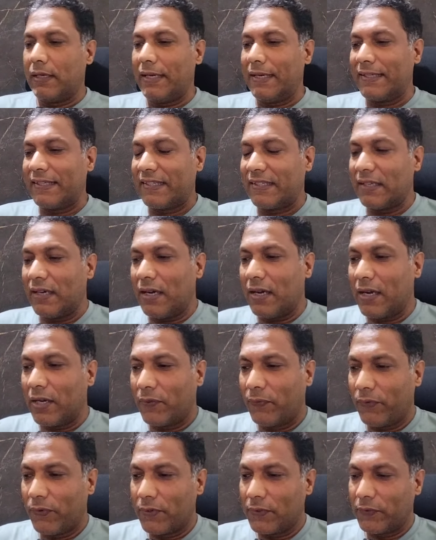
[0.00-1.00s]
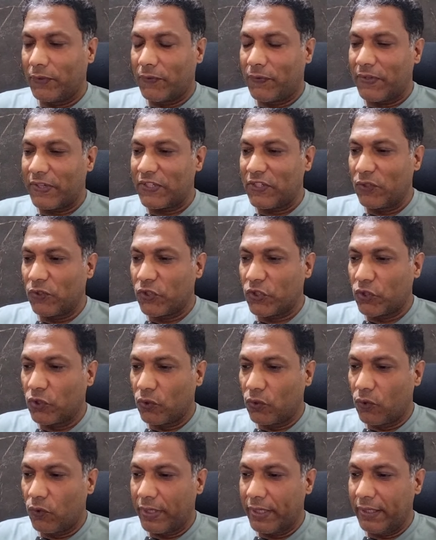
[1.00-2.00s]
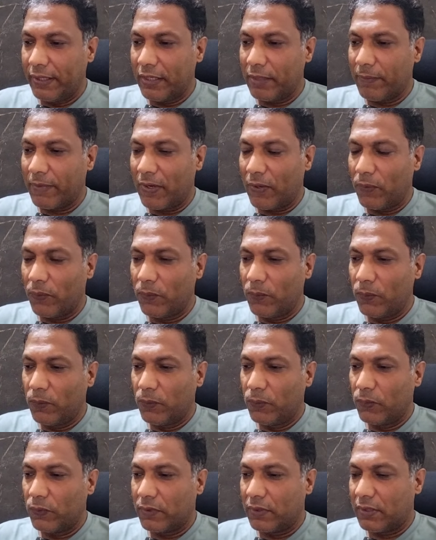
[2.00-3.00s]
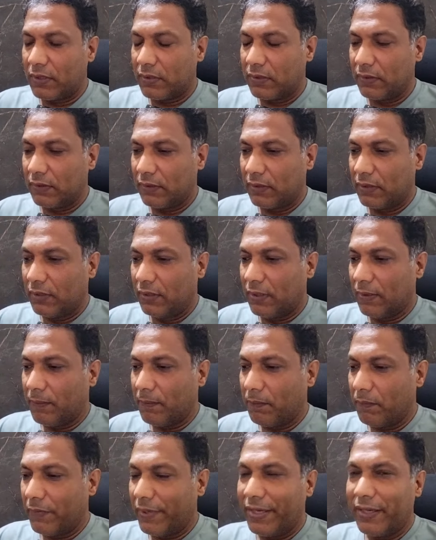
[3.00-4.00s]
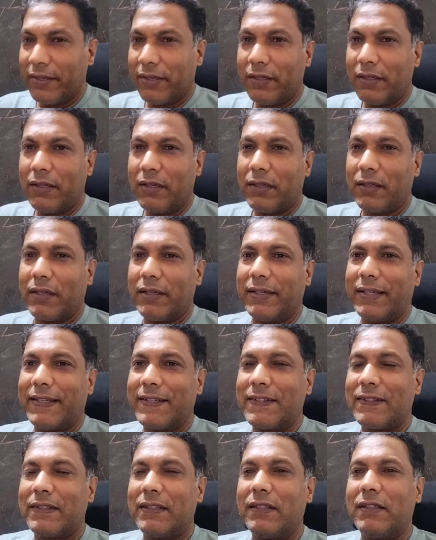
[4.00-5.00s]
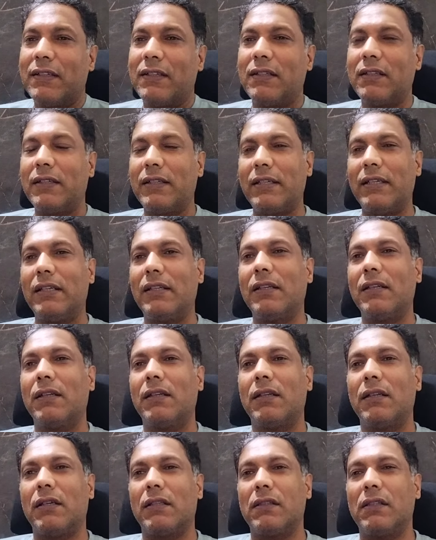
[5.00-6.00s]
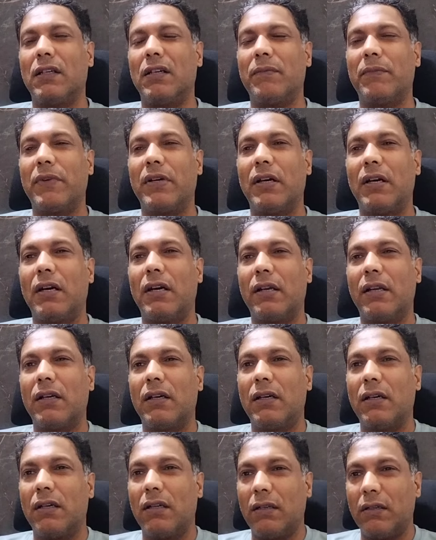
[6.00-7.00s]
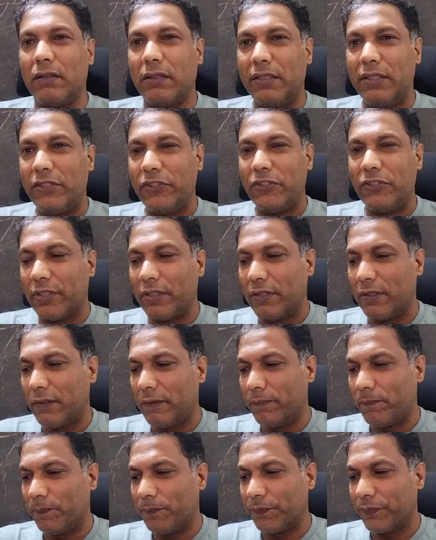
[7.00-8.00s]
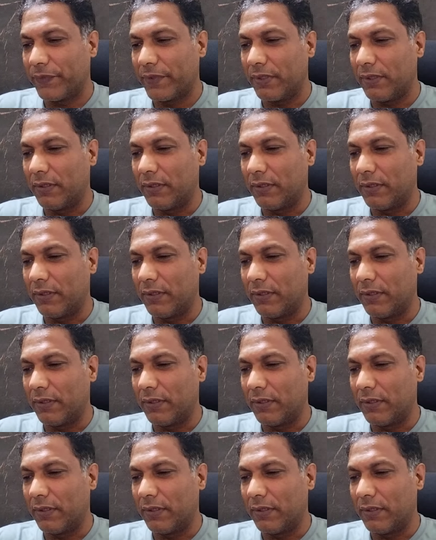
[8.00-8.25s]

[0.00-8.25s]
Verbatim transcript: Let's start with the first story about the mayor arrested in the Amhara region.